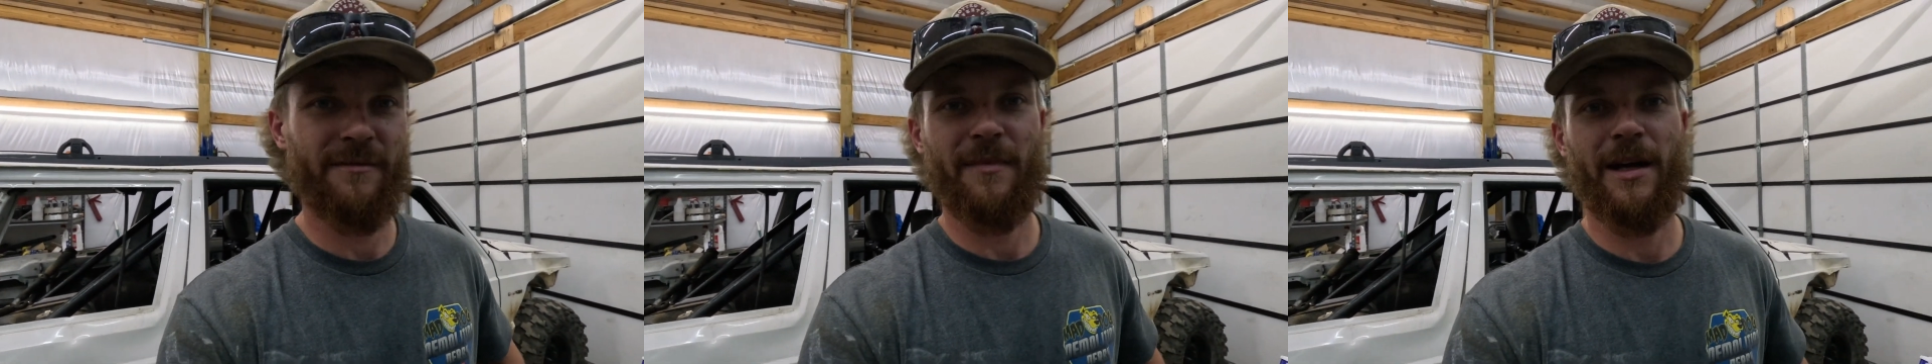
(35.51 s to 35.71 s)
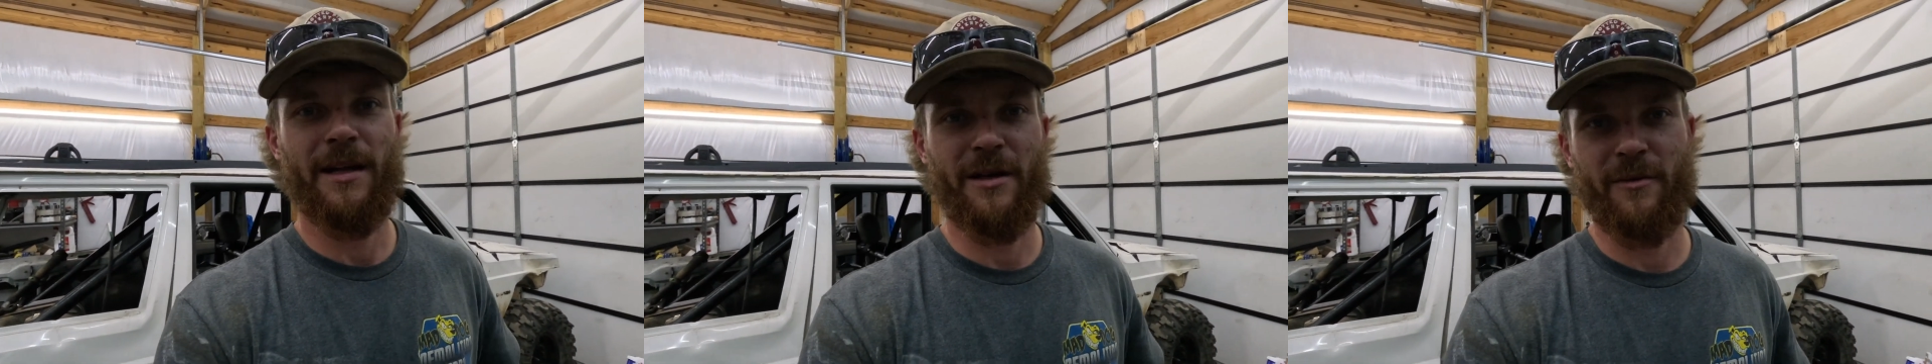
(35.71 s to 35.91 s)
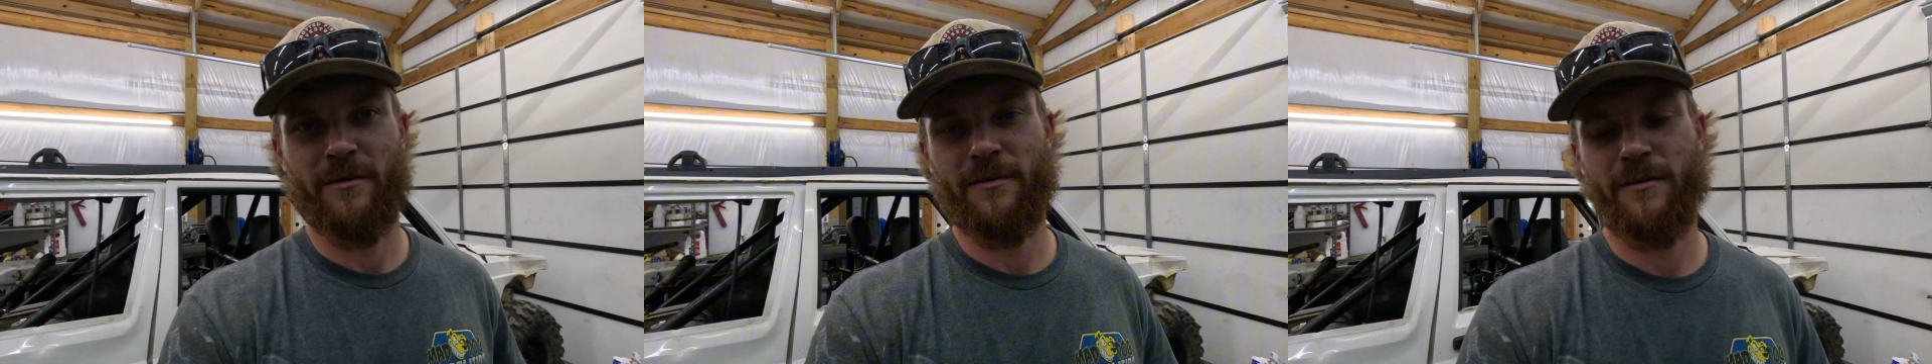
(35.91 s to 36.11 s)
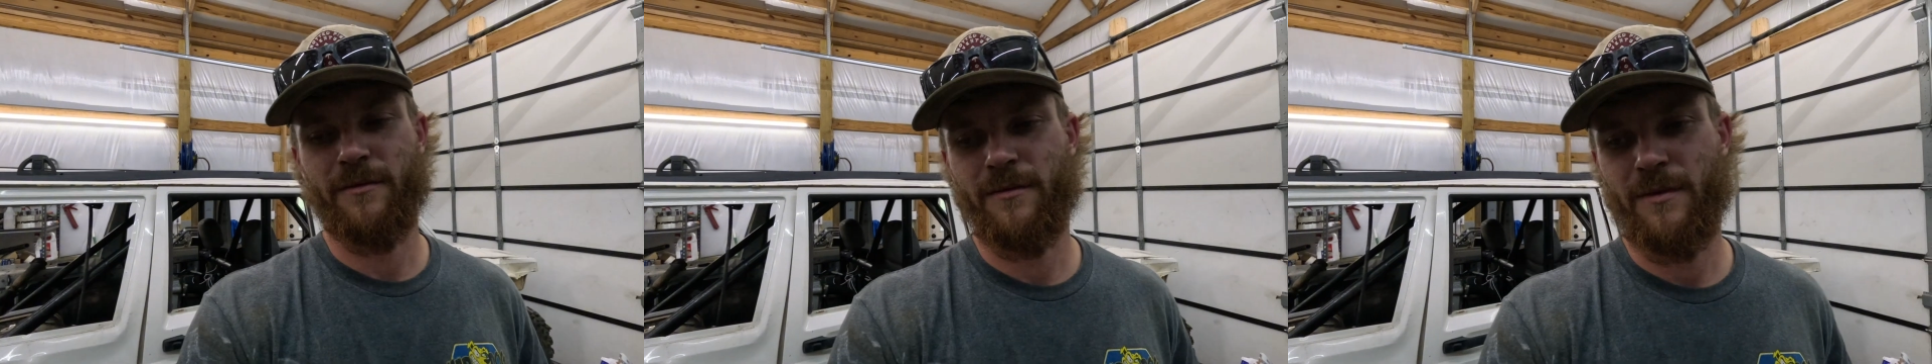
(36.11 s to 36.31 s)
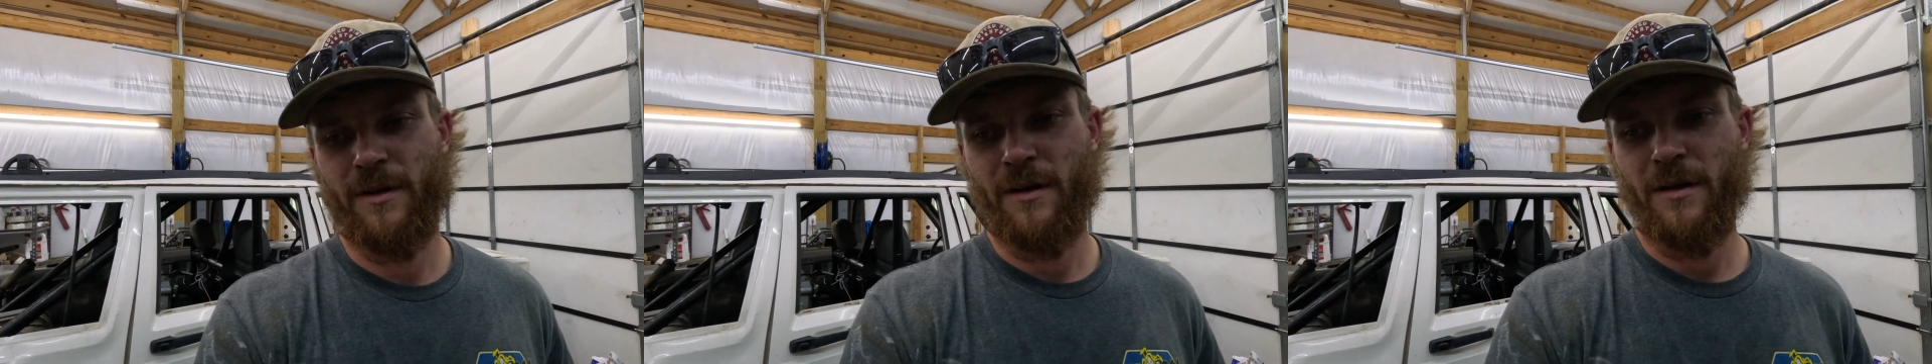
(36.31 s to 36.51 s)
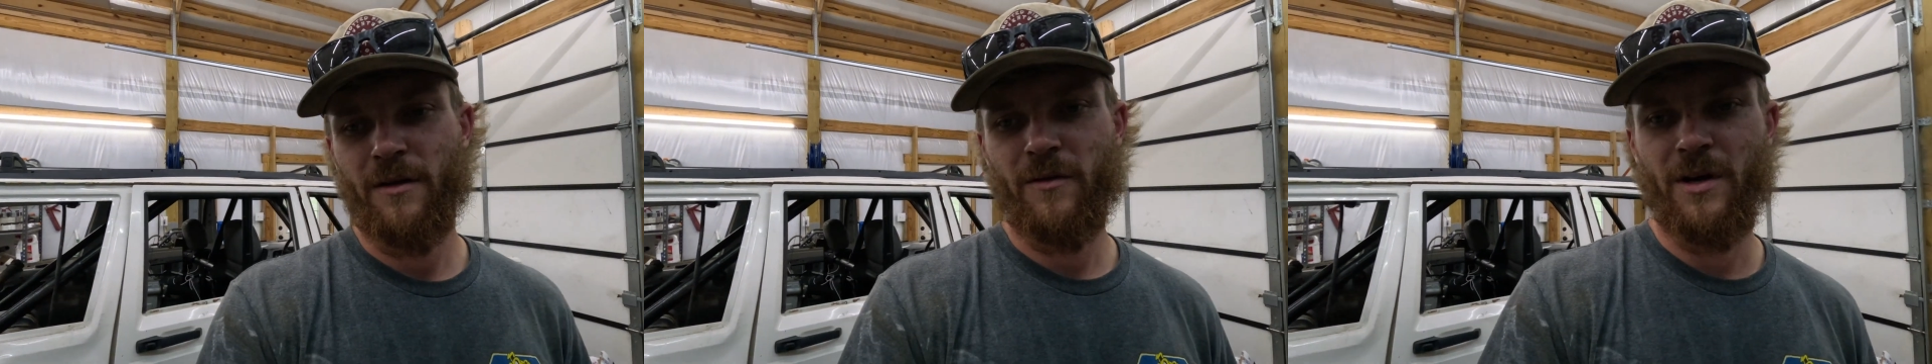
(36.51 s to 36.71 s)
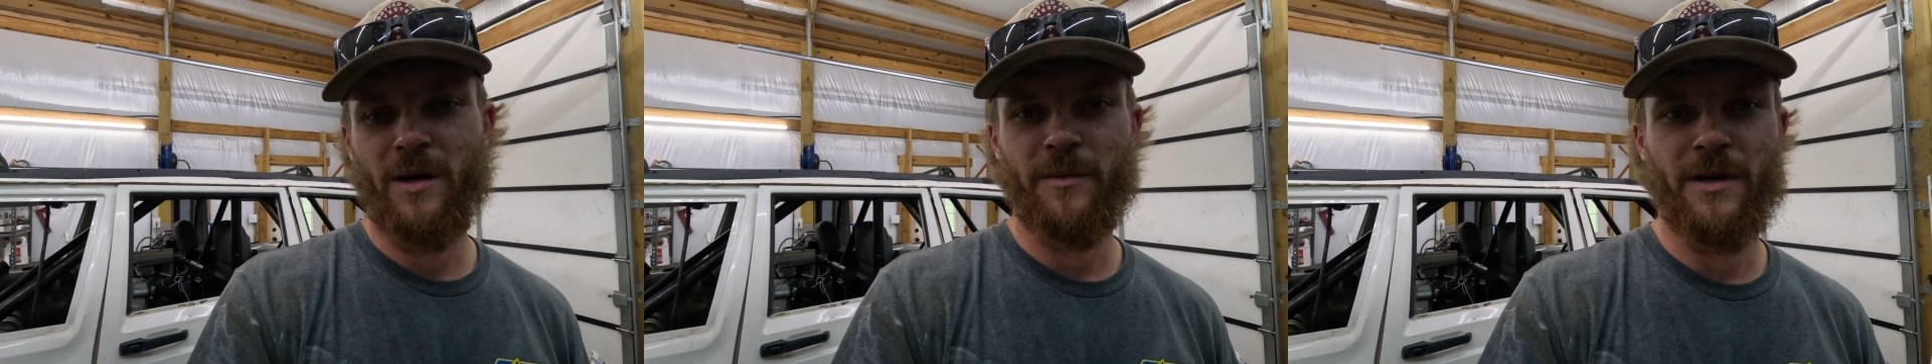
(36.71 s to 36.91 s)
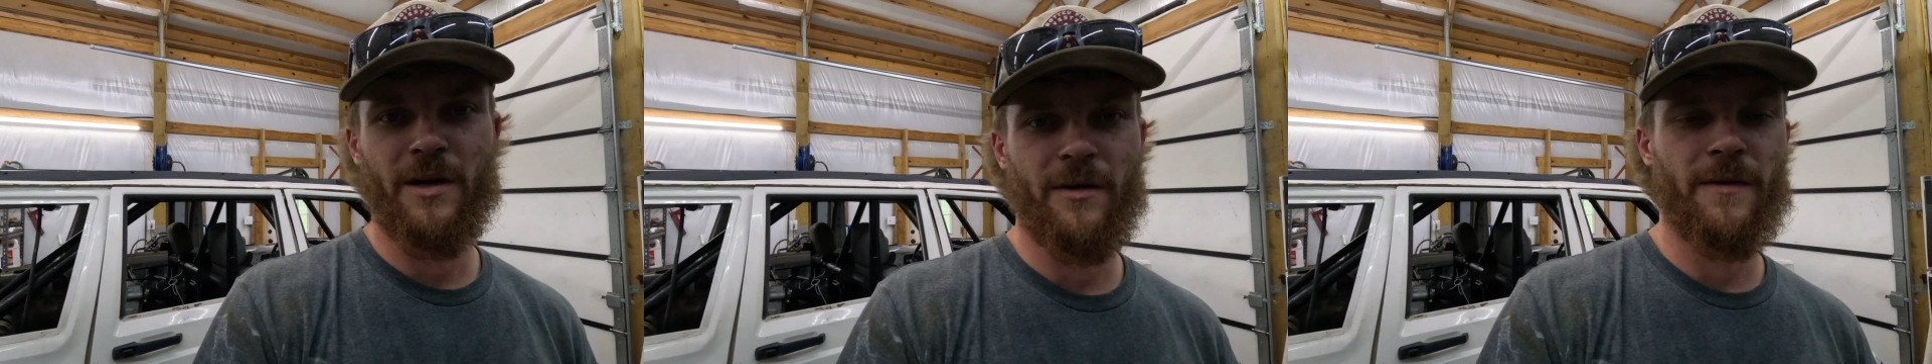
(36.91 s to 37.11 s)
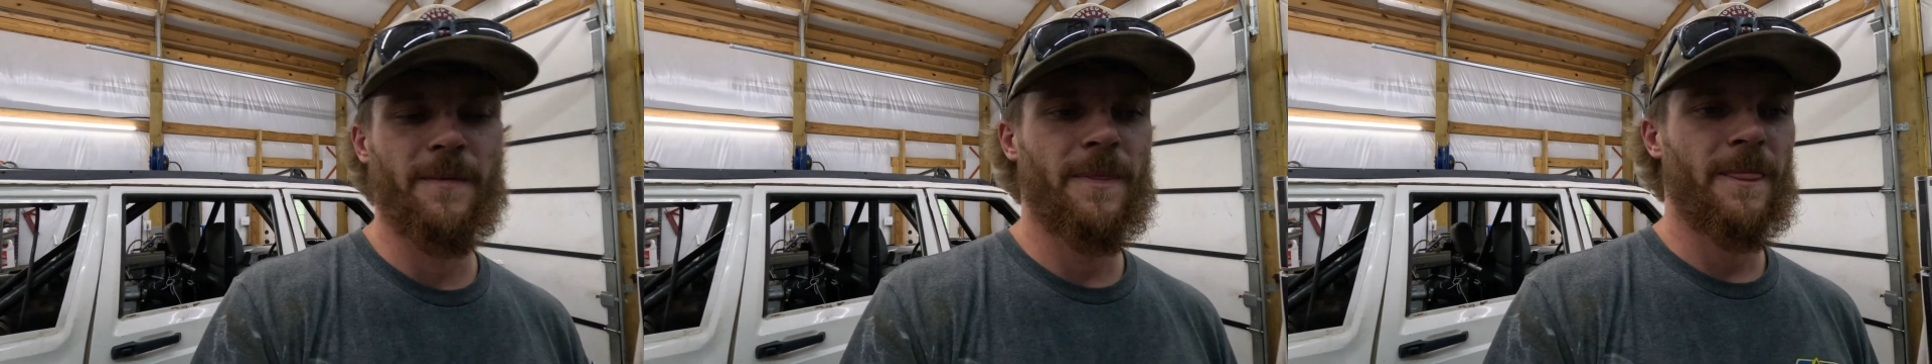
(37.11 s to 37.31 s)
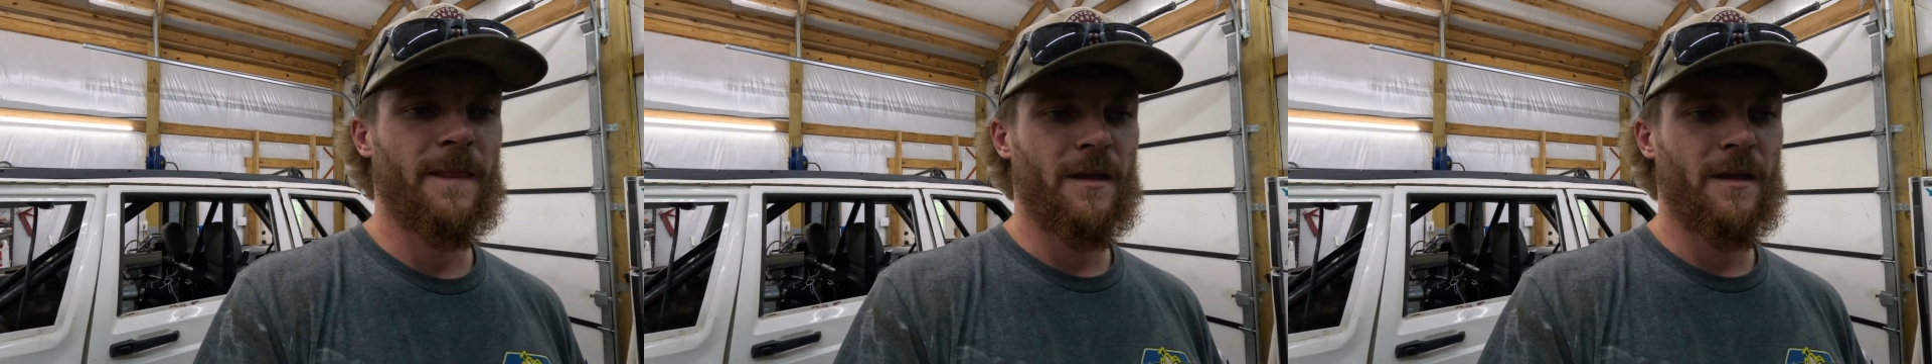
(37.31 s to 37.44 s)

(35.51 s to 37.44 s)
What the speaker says: mainly while I'm going.